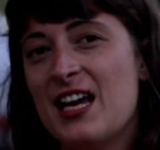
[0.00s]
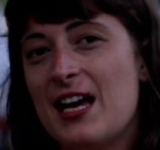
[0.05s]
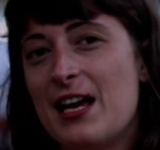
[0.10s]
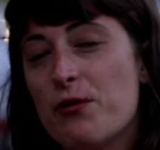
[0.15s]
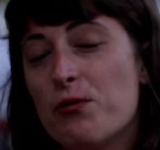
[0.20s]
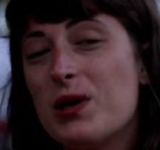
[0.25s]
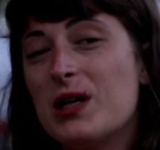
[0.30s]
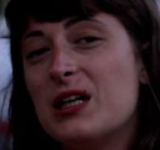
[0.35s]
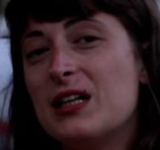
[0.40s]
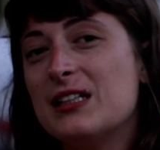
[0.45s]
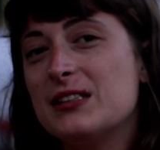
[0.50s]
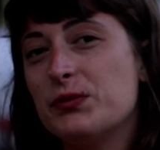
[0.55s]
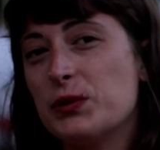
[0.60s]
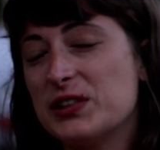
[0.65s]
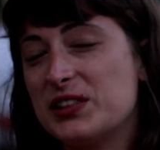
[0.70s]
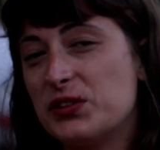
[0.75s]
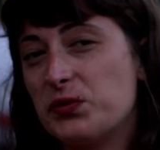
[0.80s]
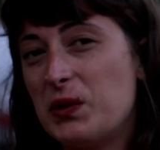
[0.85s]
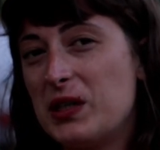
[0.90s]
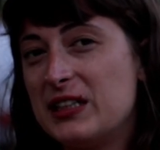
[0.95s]
and when I
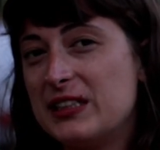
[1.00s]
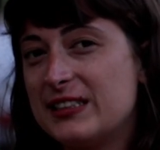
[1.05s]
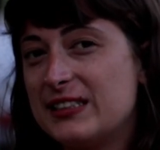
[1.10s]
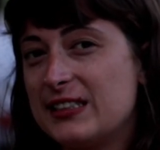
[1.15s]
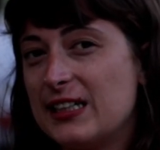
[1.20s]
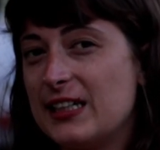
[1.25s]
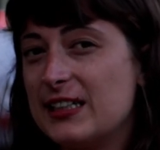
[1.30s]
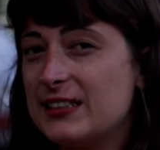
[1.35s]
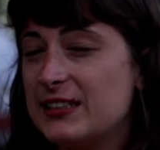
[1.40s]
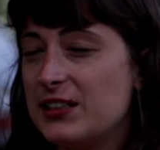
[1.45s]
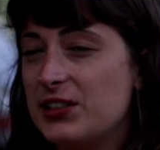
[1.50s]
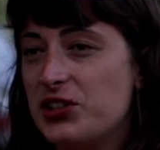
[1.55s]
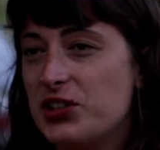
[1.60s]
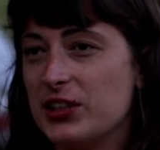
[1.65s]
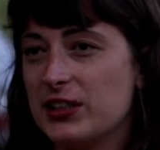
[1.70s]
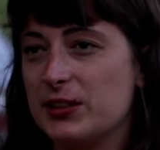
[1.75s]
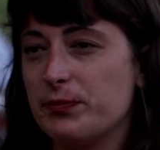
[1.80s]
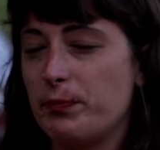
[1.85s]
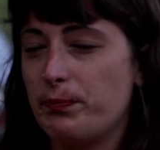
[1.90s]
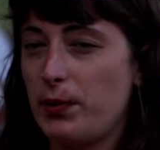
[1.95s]
was 26 it
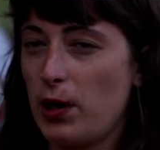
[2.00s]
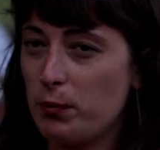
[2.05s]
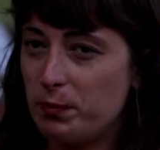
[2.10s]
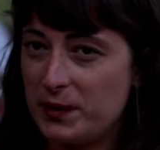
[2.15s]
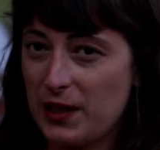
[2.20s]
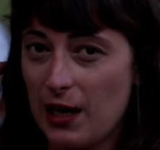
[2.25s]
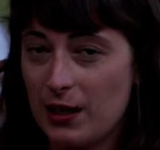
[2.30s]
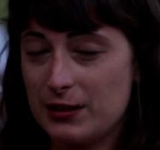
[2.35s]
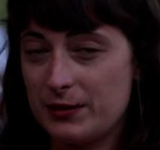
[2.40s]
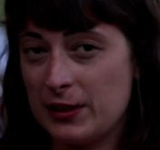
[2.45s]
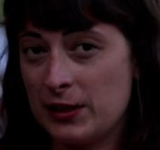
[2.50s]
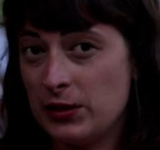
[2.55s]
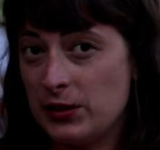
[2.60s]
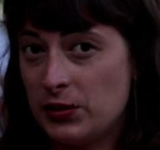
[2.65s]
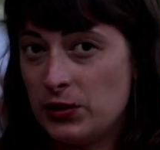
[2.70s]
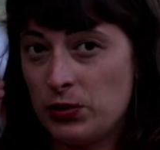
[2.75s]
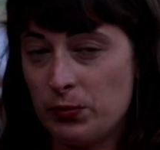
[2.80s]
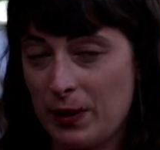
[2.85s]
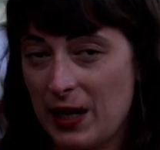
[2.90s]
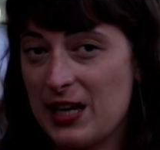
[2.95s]
just popped out
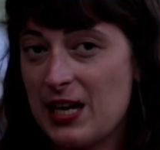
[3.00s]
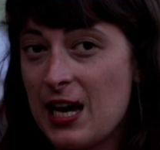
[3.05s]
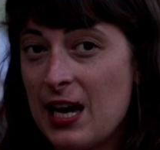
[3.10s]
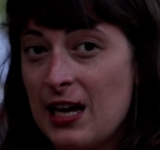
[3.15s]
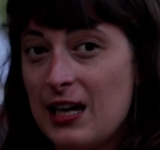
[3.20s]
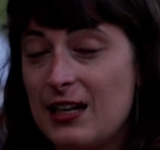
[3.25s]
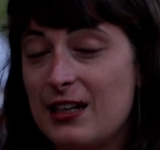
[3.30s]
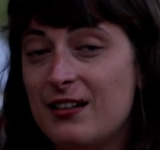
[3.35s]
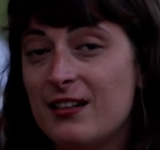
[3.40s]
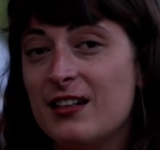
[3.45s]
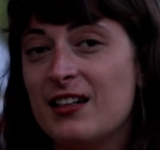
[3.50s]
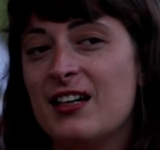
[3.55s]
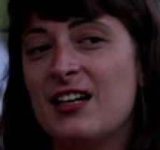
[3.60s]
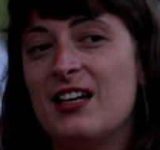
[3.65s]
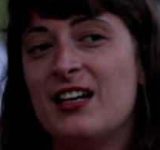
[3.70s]
into my head,